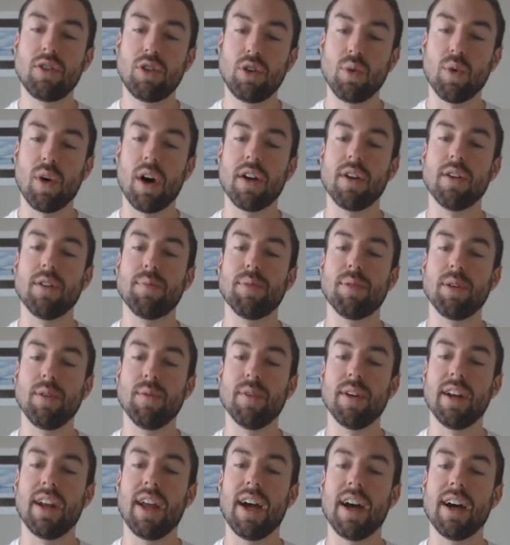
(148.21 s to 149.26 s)
200
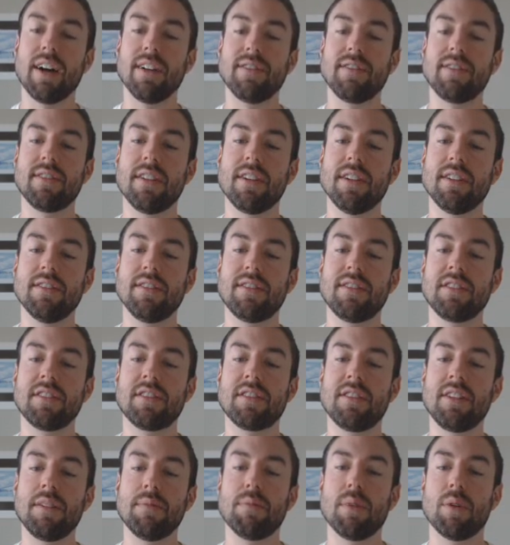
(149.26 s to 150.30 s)
pre-written ads and
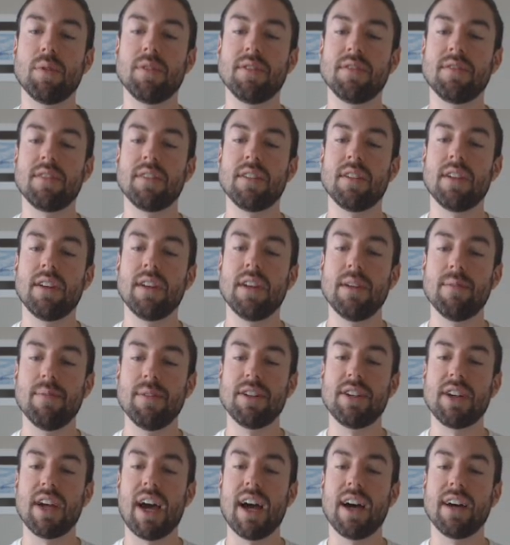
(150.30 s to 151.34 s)
60 bonus
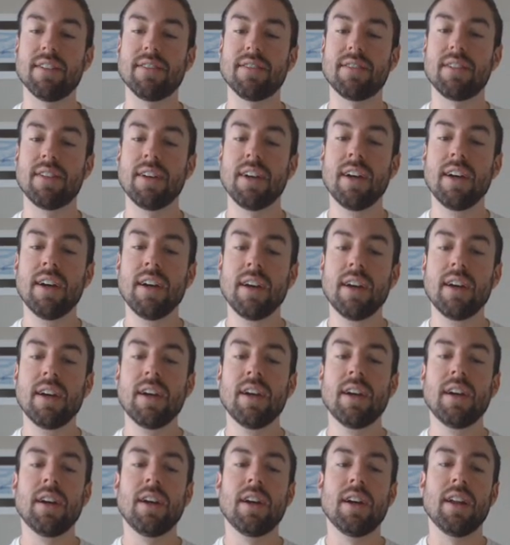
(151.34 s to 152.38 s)
image ads.
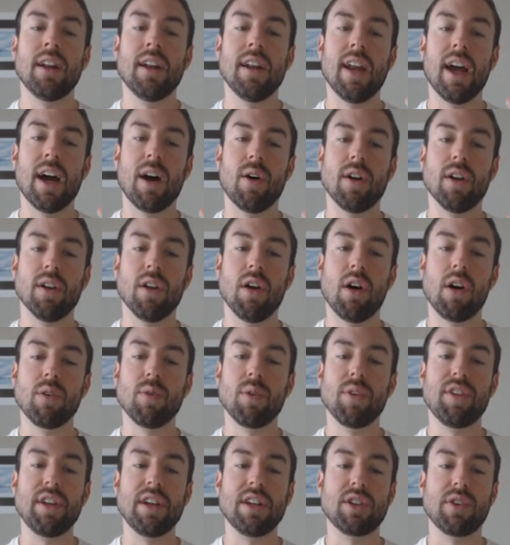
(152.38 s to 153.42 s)
Now, along
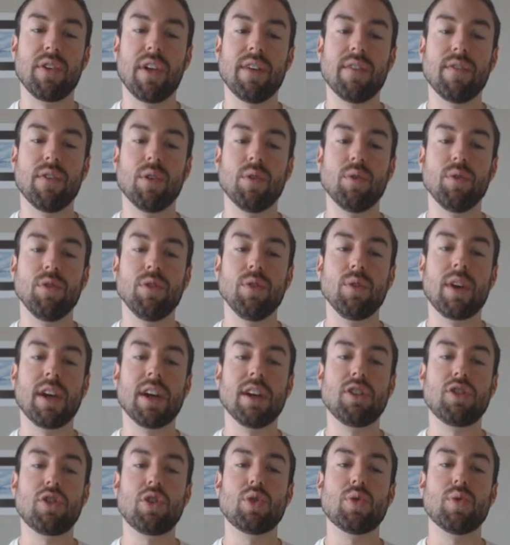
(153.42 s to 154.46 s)
with each level, you
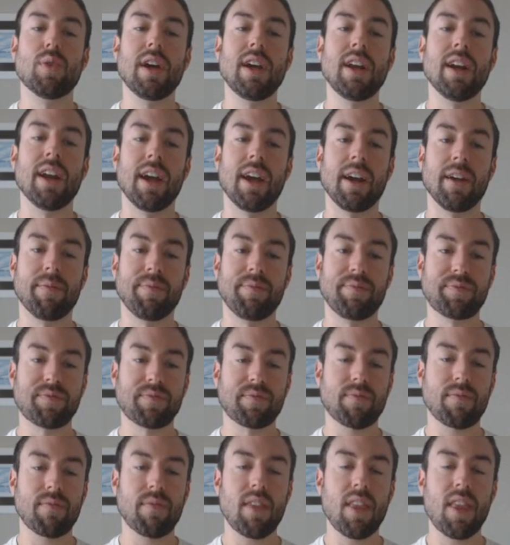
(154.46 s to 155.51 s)
get training,
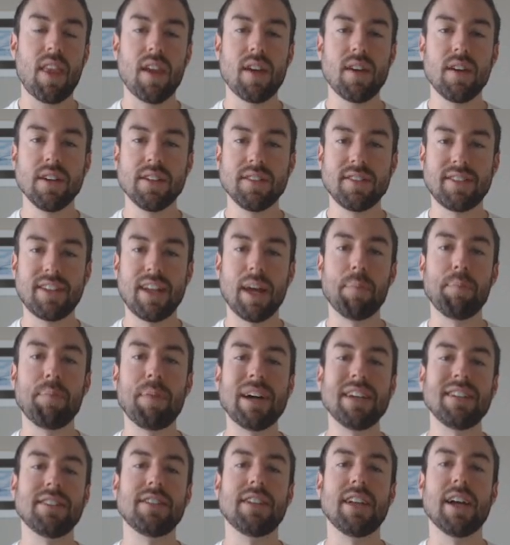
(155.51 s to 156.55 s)

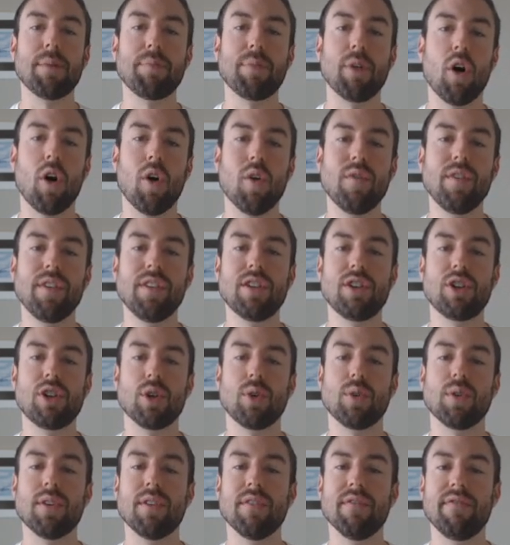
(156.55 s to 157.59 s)
step-by-step,
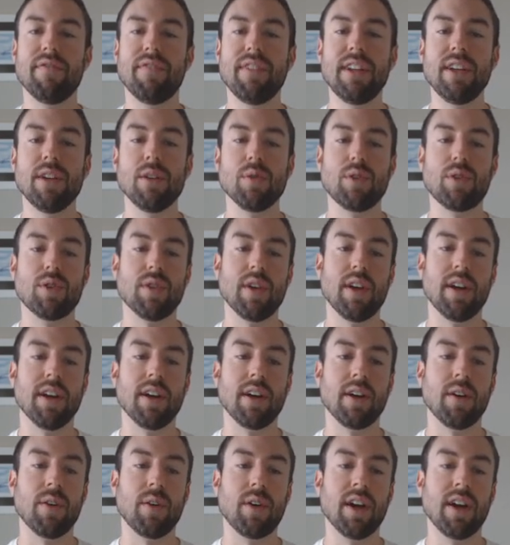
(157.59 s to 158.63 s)
over-the-shoulder video
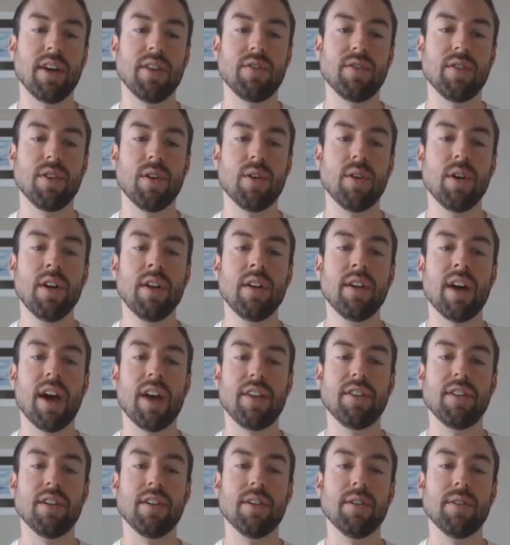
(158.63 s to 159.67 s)
training, okay? So
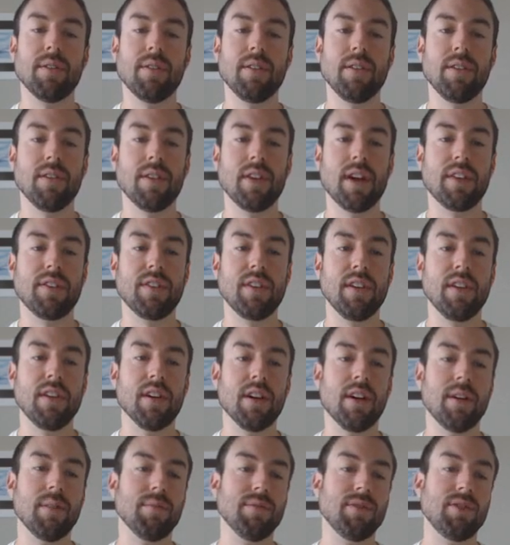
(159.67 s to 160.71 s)
at the at the
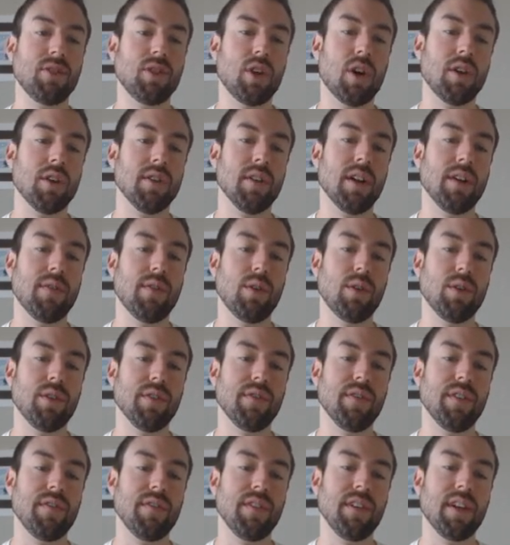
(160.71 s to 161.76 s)
um, starter level,
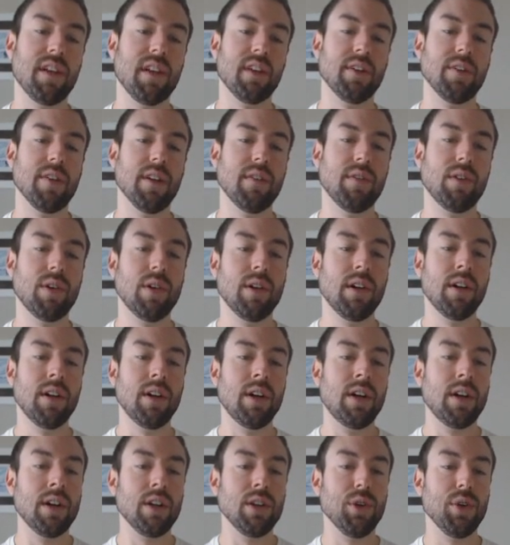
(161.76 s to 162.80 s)
the $50 level,
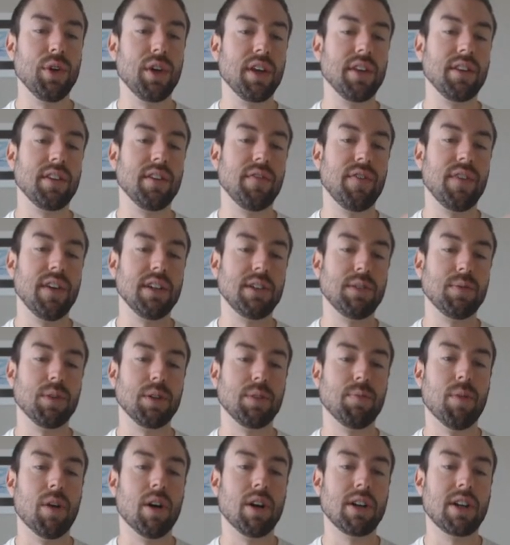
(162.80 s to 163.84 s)
you get the
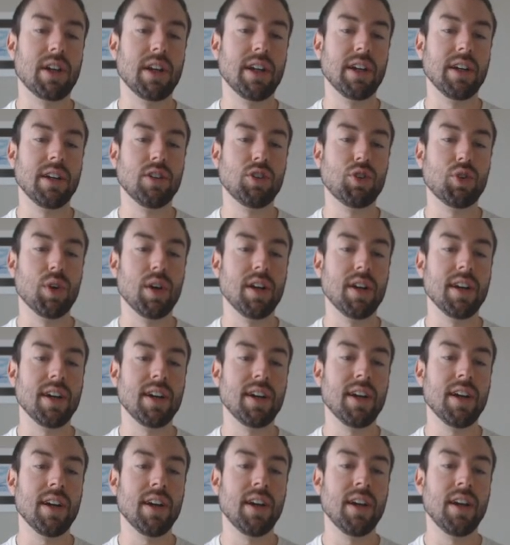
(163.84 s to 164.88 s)
Facebook marketing
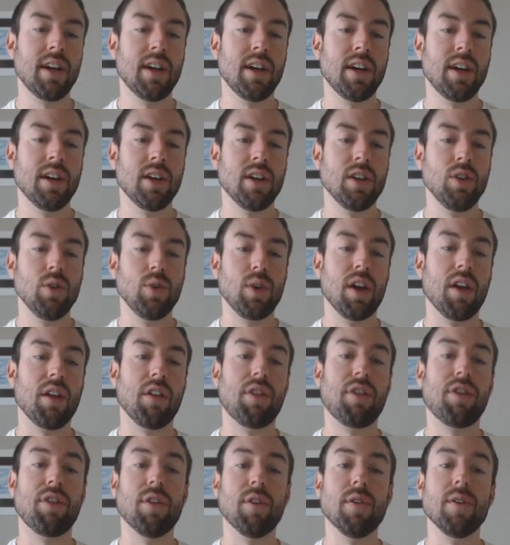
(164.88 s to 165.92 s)
training. You get
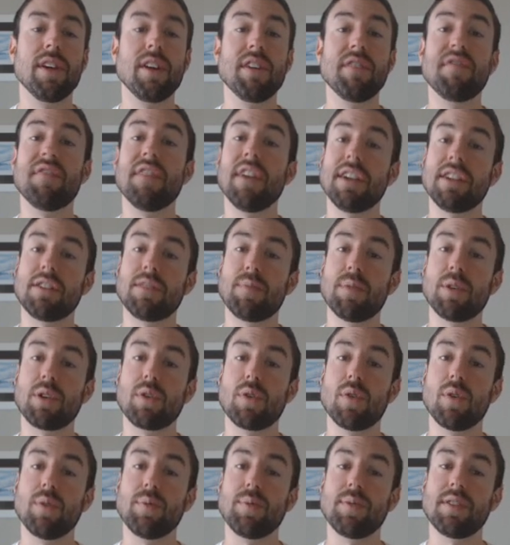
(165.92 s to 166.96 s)
30 Facebook
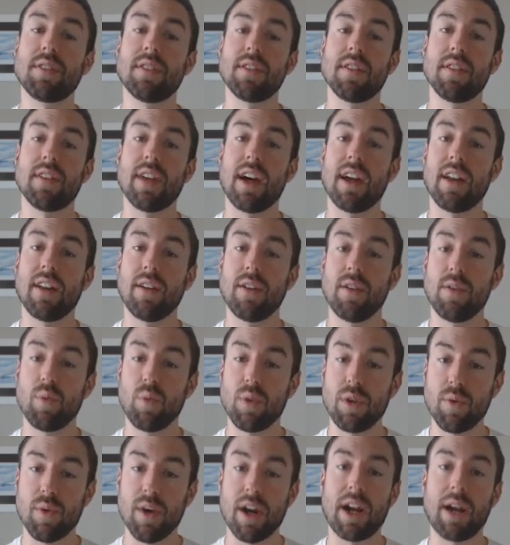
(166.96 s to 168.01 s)
groups that
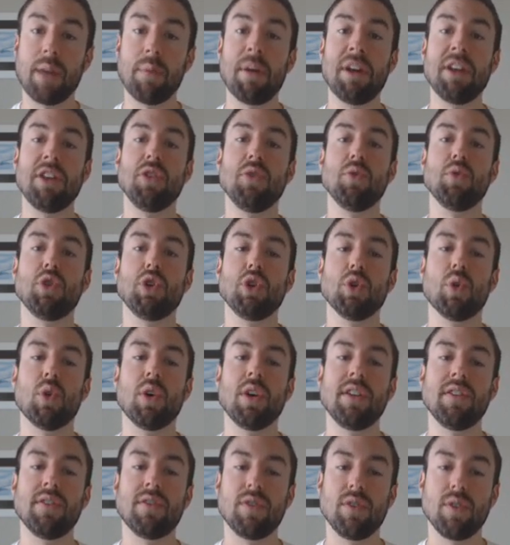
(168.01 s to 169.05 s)
we recommend you
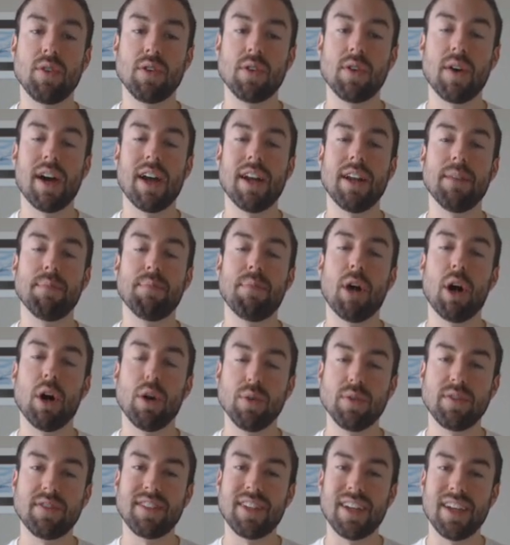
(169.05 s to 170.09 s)
join. So you can go ahead and
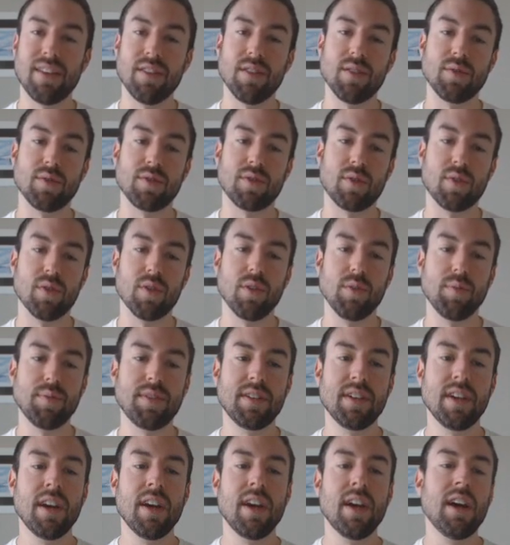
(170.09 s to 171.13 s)
post in those
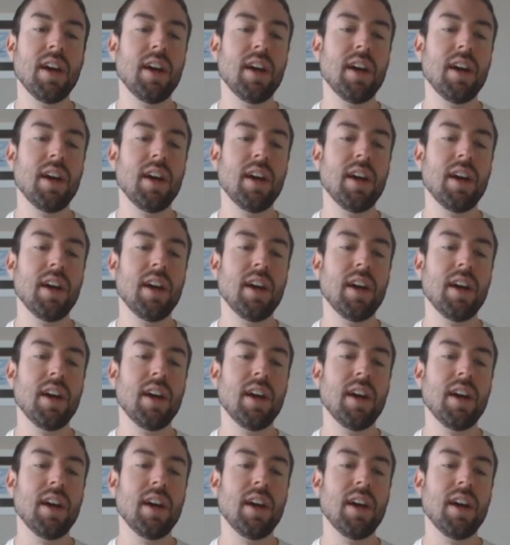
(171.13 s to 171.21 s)
groups.